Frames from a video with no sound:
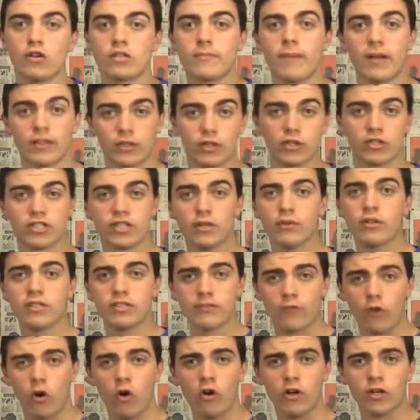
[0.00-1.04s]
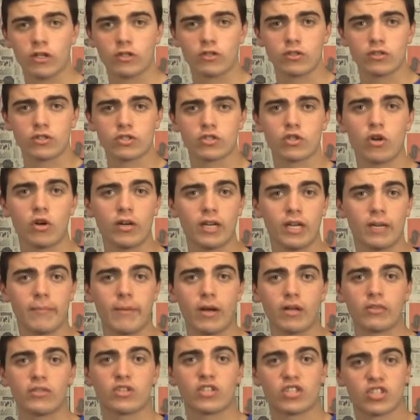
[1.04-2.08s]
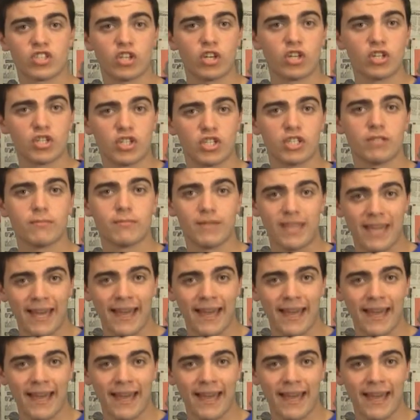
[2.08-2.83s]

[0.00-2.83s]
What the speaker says: It was about their series of articles talking about the Sun Gym